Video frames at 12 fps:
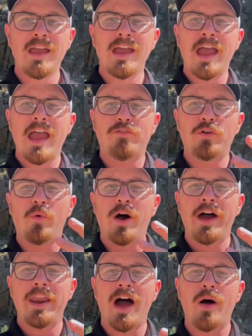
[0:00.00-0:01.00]

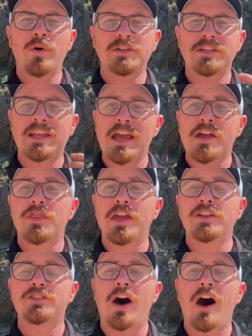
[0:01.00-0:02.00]
Everyone, I want to kick
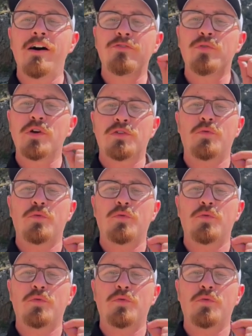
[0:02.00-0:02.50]
things off with